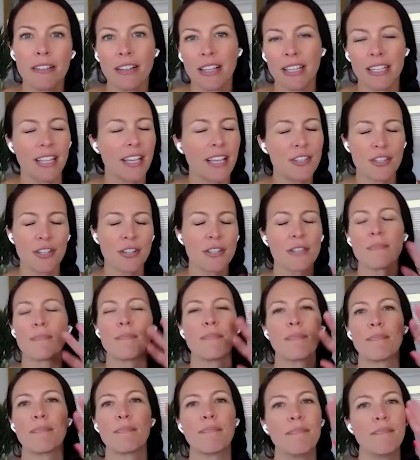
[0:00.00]
Like that's just
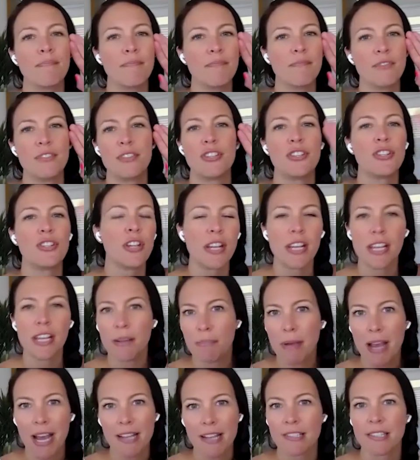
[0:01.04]
shitty
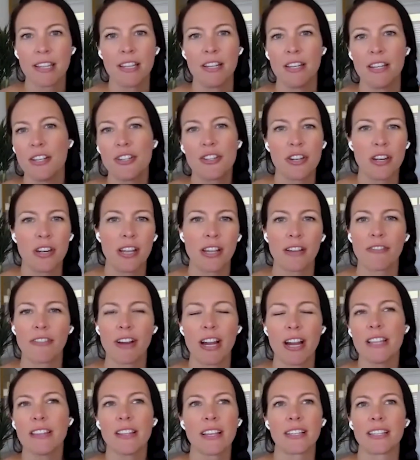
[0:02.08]
past conditioning,
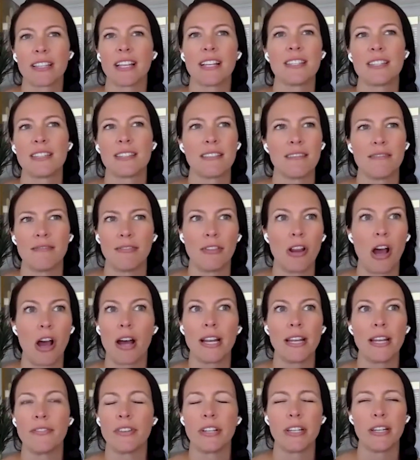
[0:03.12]
right? Like that's not
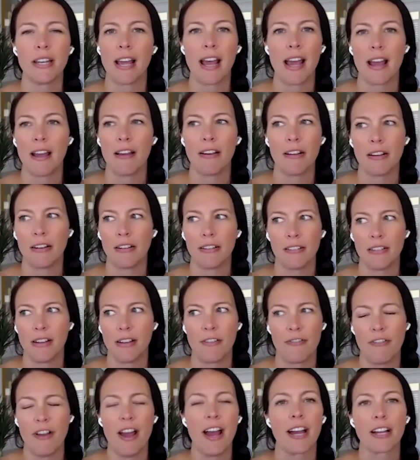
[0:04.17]
even a
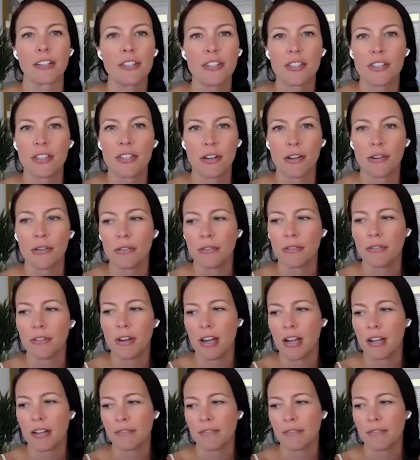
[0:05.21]
fact. So I